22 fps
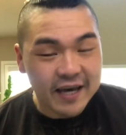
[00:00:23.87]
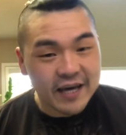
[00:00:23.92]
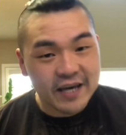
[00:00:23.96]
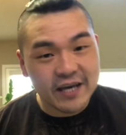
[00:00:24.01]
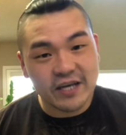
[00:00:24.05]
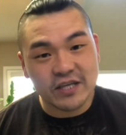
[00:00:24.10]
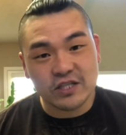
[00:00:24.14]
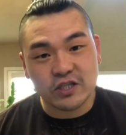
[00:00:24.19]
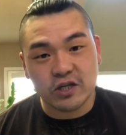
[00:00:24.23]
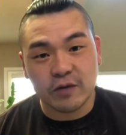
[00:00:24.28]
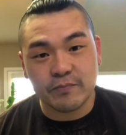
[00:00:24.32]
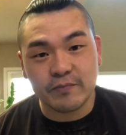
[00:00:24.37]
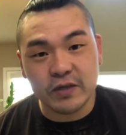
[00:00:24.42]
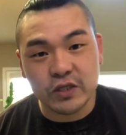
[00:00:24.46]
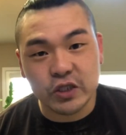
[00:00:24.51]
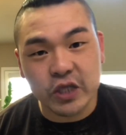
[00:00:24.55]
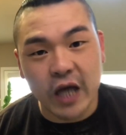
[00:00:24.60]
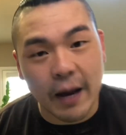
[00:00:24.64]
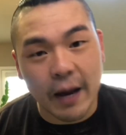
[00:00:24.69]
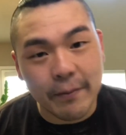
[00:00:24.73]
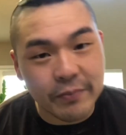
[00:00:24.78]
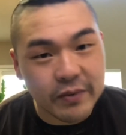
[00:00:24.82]
He's gonna be
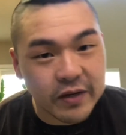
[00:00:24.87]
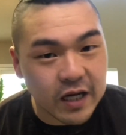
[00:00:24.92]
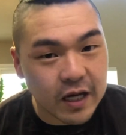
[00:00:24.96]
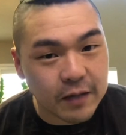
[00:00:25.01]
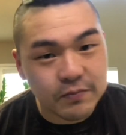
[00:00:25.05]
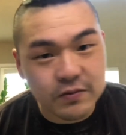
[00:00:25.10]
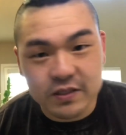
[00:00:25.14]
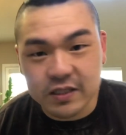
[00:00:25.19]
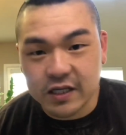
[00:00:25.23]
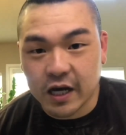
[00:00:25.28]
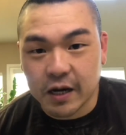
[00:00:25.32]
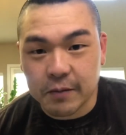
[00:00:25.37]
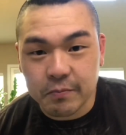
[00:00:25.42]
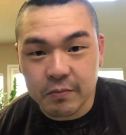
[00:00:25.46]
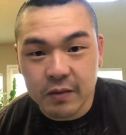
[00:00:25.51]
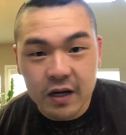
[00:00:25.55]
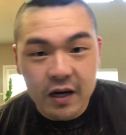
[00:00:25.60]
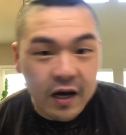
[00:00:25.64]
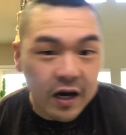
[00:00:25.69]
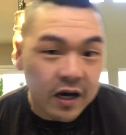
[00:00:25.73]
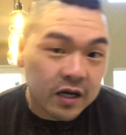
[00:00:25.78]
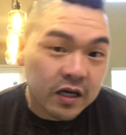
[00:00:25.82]
chopping up some
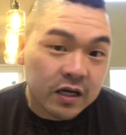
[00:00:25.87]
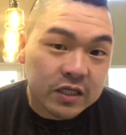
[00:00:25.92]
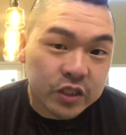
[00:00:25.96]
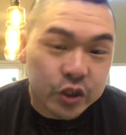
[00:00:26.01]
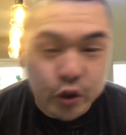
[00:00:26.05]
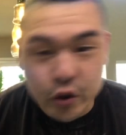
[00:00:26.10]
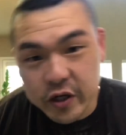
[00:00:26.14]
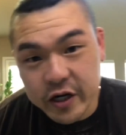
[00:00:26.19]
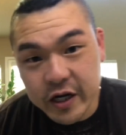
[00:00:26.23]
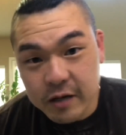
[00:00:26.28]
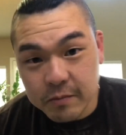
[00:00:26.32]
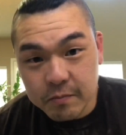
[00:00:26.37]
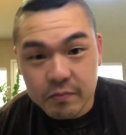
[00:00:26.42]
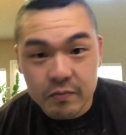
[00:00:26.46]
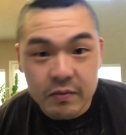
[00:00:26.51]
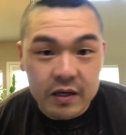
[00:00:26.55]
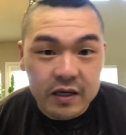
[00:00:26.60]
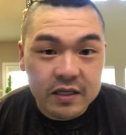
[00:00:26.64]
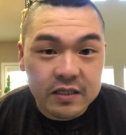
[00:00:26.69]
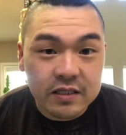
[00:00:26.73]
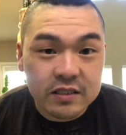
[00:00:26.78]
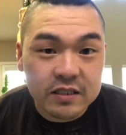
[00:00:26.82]
shrimp,
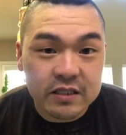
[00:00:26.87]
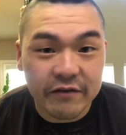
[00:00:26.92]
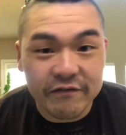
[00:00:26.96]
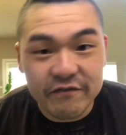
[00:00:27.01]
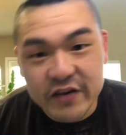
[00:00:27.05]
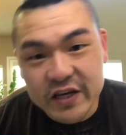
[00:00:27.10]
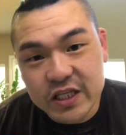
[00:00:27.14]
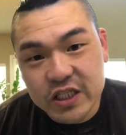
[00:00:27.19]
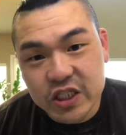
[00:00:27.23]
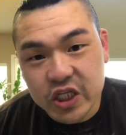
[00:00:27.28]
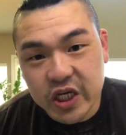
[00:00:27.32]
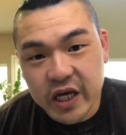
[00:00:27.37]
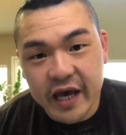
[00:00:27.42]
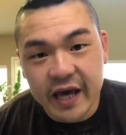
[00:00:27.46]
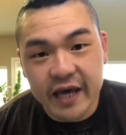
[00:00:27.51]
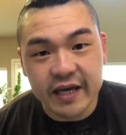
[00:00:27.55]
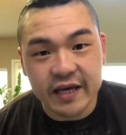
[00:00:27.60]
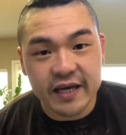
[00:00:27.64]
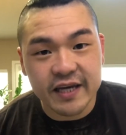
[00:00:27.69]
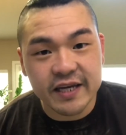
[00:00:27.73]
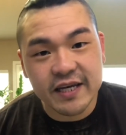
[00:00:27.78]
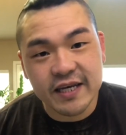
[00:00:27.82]

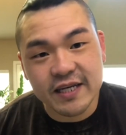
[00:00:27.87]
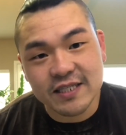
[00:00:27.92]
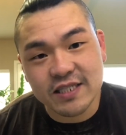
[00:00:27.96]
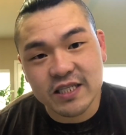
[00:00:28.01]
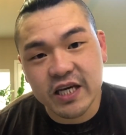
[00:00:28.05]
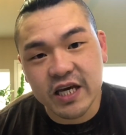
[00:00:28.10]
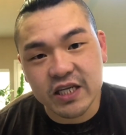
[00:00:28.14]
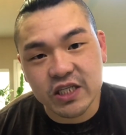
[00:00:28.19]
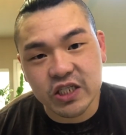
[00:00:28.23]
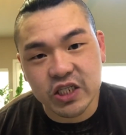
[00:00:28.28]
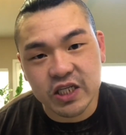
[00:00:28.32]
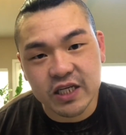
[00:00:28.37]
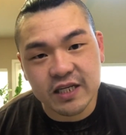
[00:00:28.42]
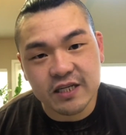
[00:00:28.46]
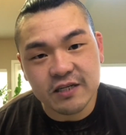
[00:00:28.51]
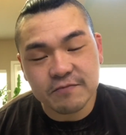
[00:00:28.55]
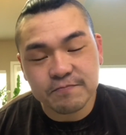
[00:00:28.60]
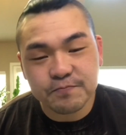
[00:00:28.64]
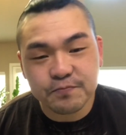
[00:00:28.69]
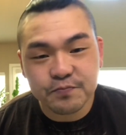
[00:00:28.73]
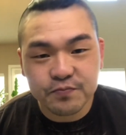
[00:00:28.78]
ceviche in his kitchen,